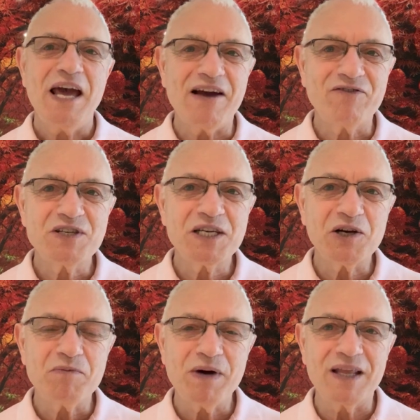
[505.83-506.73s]
every
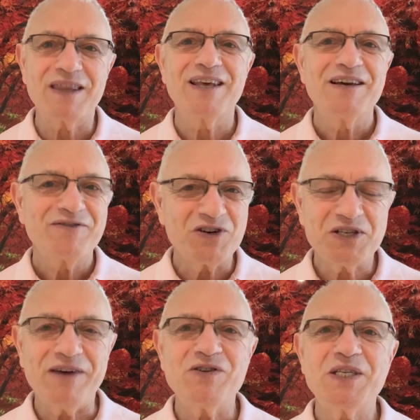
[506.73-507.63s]
single month for
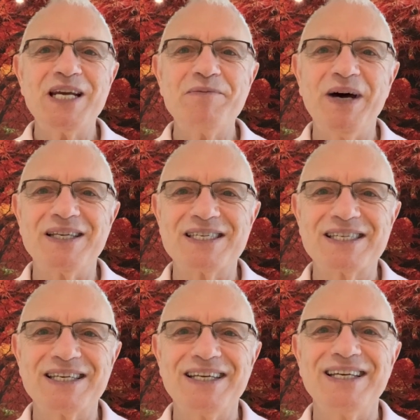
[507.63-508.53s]
17
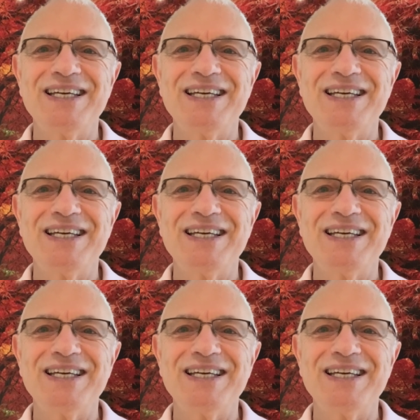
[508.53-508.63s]
months